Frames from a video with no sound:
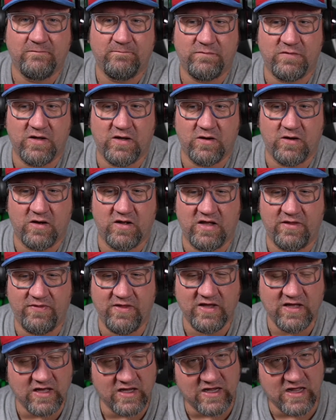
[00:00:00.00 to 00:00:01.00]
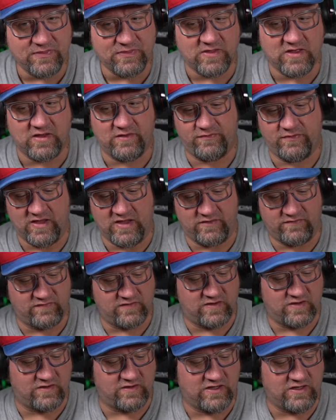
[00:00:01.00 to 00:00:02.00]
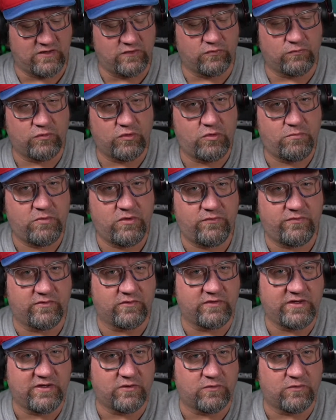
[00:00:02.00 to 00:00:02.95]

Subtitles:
Yeah, I think I got that Eagle Robo, the Leader